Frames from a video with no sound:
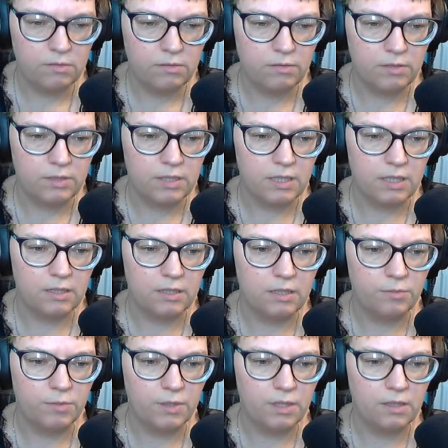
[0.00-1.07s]
what's that
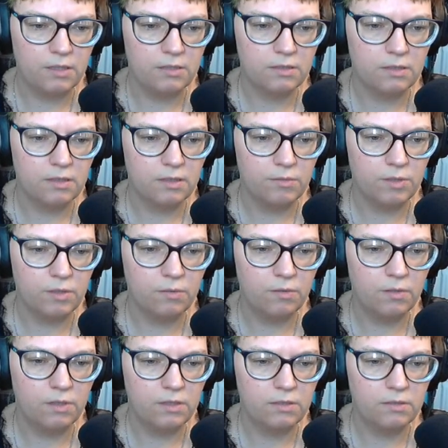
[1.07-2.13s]
going to be? It's going to be
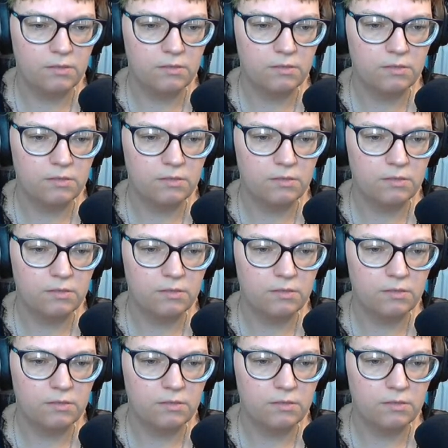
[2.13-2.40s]
1.